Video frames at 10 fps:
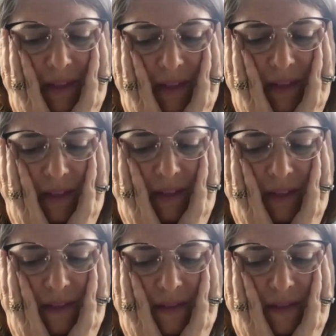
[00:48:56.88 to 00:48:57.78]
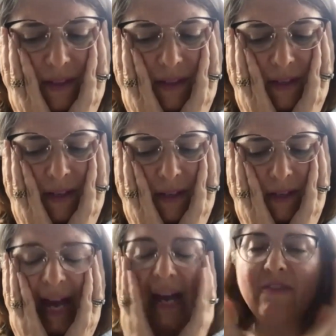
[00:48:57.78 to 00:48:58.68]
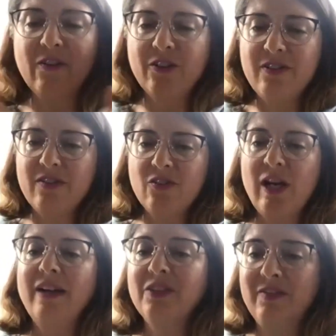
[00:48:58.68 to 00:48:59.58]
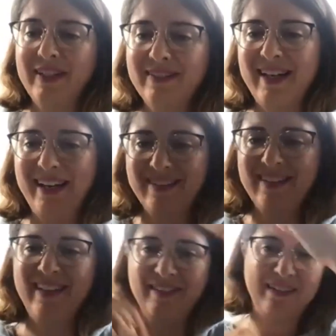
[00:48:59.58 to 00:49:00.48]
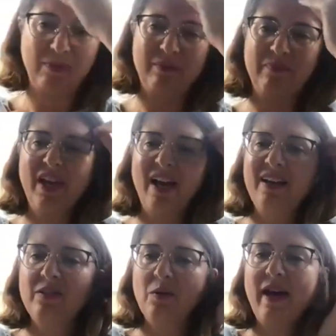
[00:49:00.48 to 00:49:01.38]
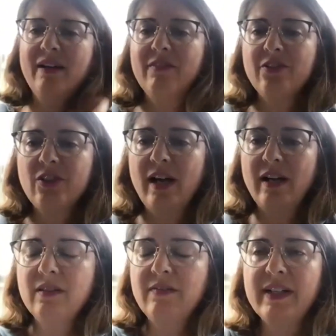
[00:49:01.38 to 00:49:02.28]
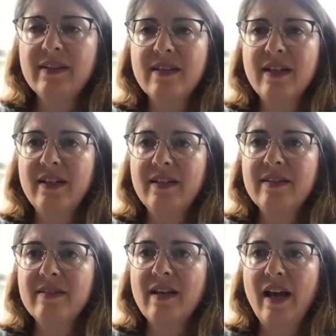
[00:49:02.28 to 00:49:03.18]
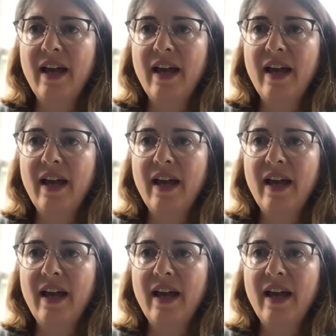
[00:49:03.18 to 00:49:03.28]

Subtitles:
It is Adverse Childhood Events, ACE. Yes, that's what it is. So Adverse Childhood Events is